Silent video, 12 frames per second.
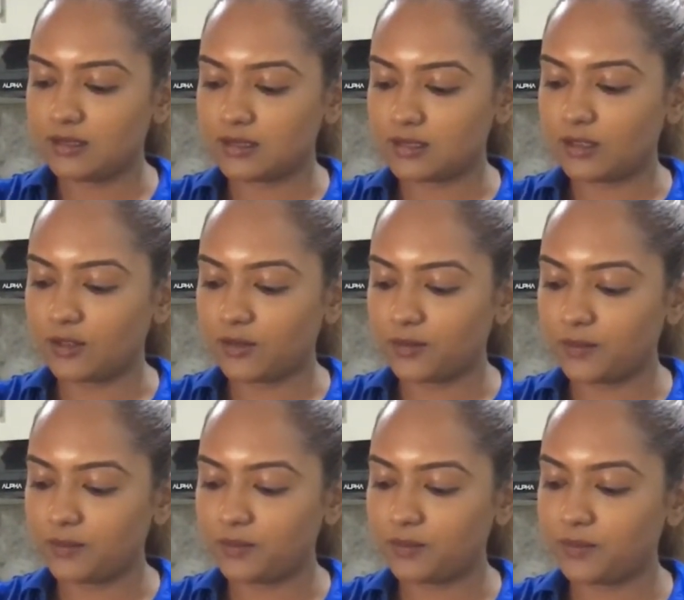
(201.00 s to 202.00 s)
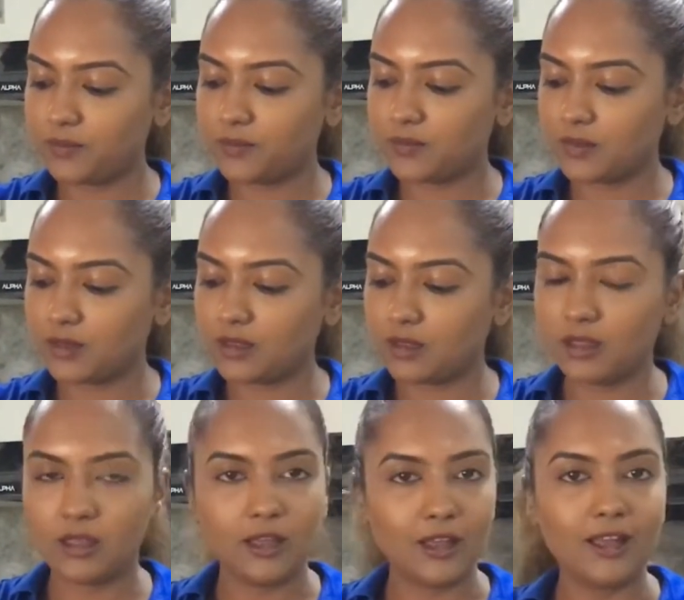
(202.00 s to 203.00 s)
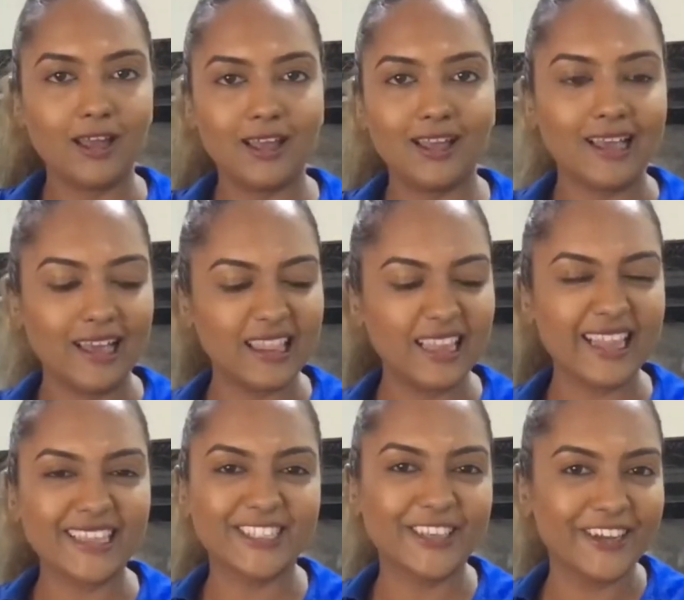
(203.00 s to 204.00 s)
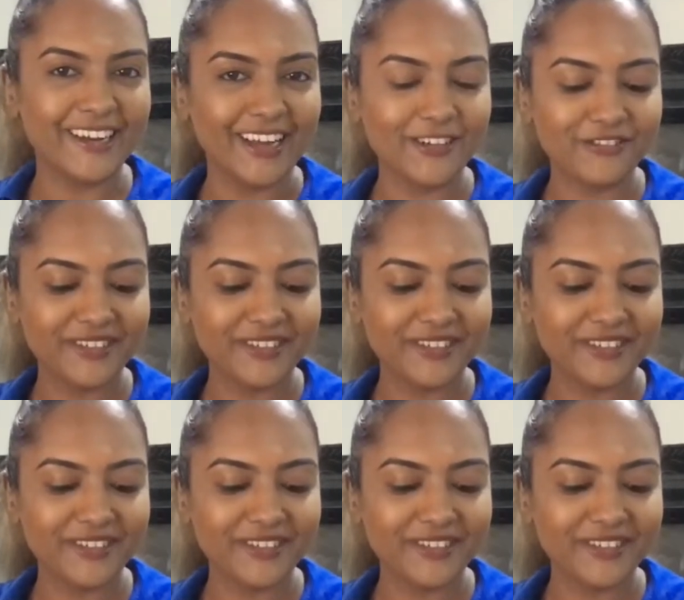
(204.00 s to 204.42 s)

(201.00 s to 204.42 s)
So I think that's good enough.